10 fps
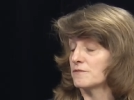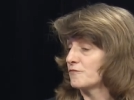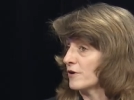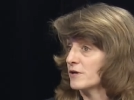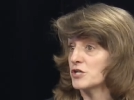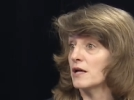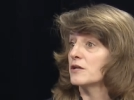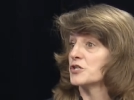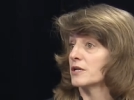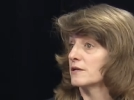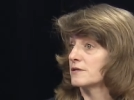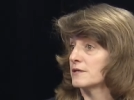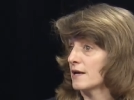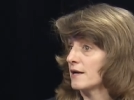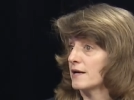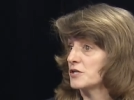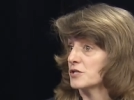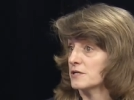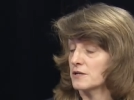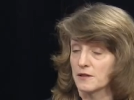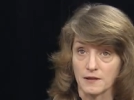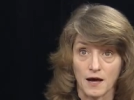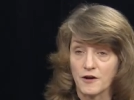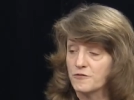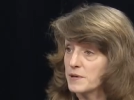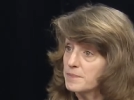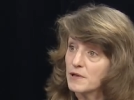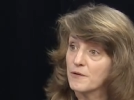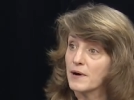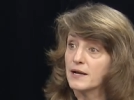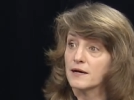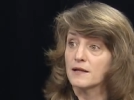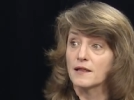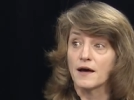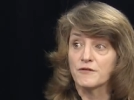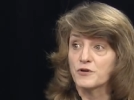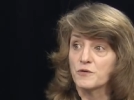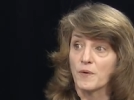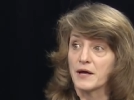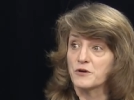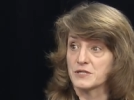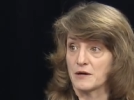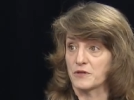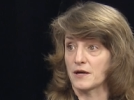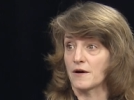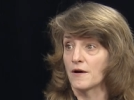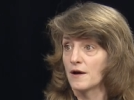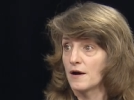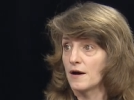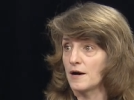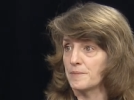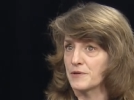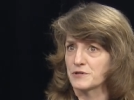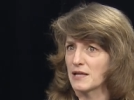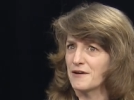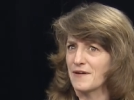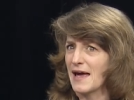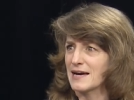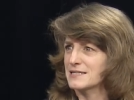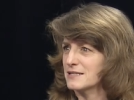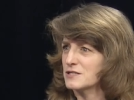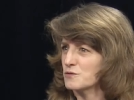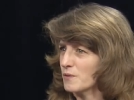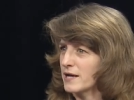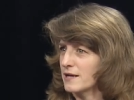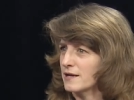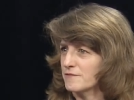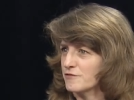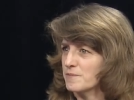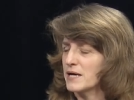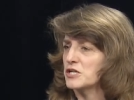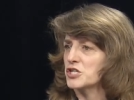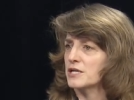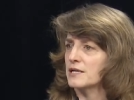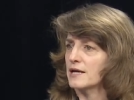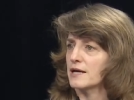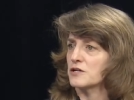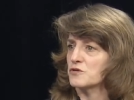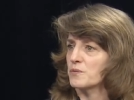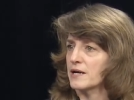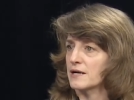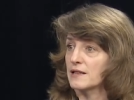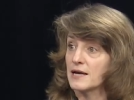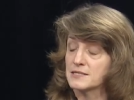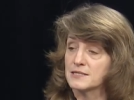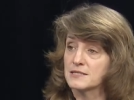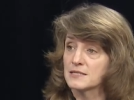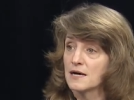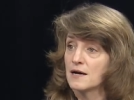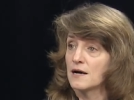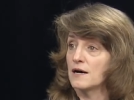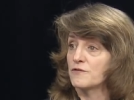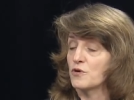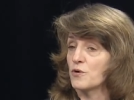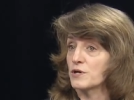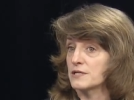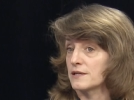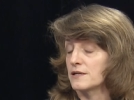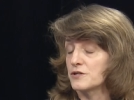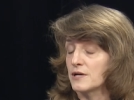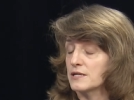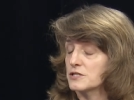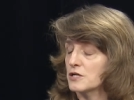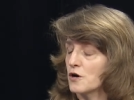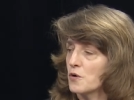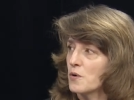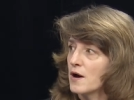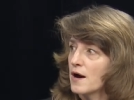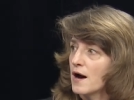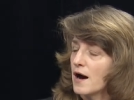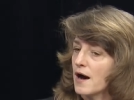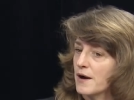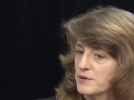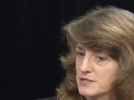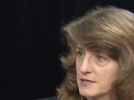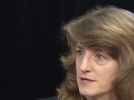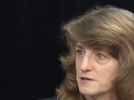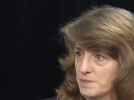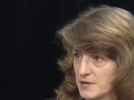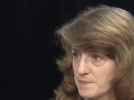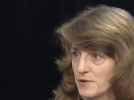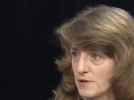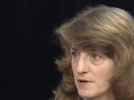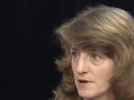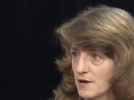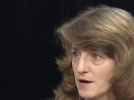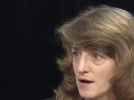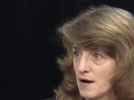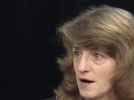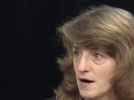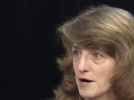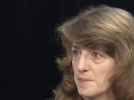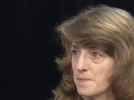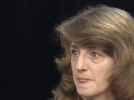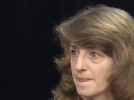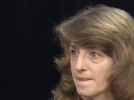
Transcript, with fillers: very challenging to get an agent. A mm. lot of people are writing, a lot of good writers out there. Mm-hmm. Um, there's a lot of access to writing information and to writing classes, of course, on the internet. So I would say to people, um,